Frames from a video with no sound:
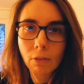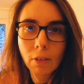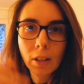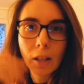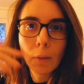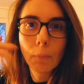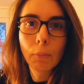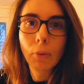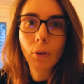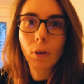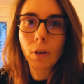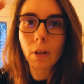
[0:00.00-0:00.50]

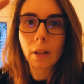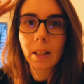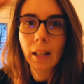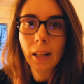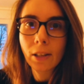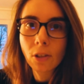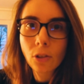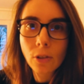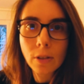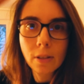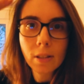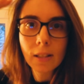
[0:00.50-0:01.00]
re-imported,
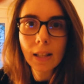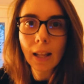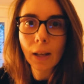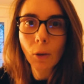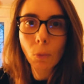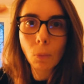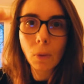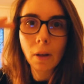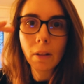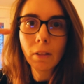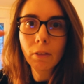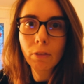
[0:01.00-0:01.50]
and just
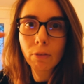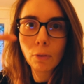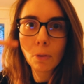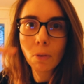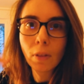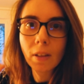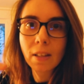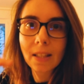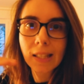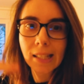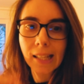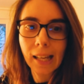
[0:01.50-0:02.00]
like went through
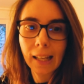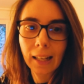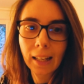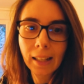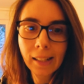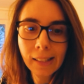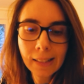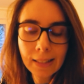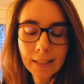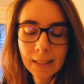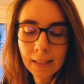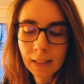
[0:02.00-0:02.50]
the
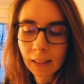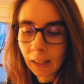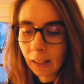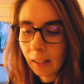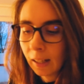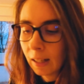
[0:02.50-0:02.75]
settings.